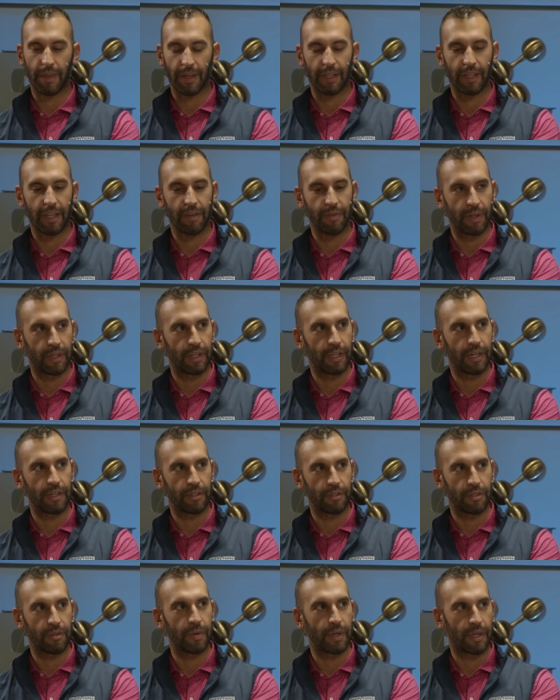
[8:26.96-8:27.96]
the Cleveland
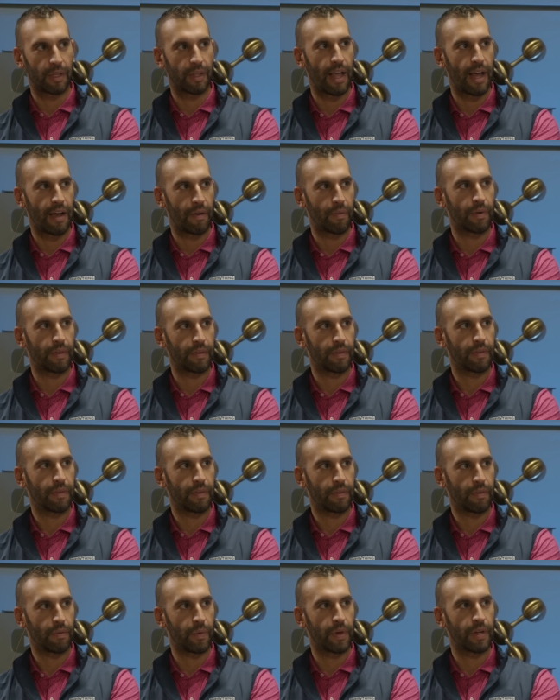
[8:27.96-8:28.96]
Clinic's doing a lot with
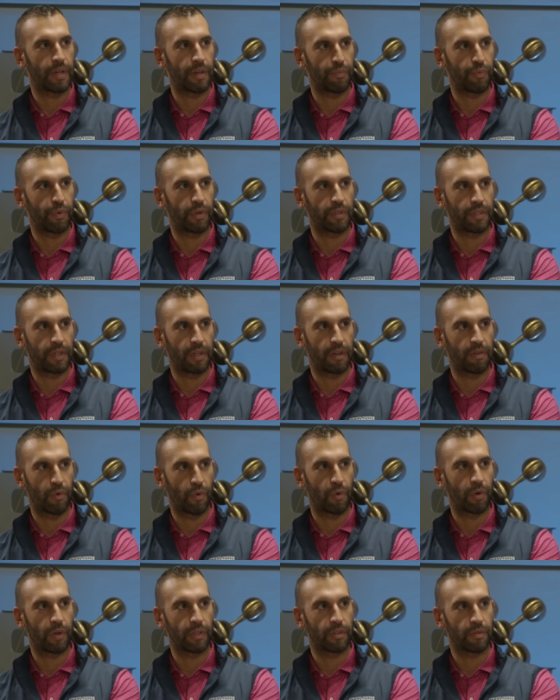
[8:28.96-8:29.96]
3D printing of
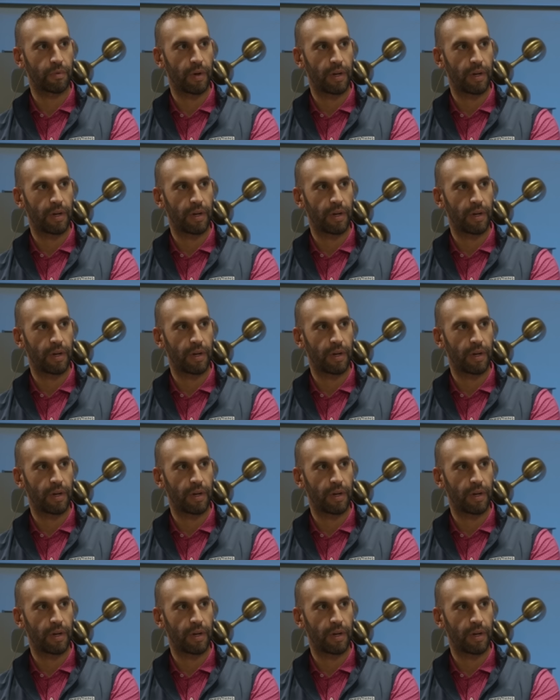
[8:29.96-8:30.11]
organs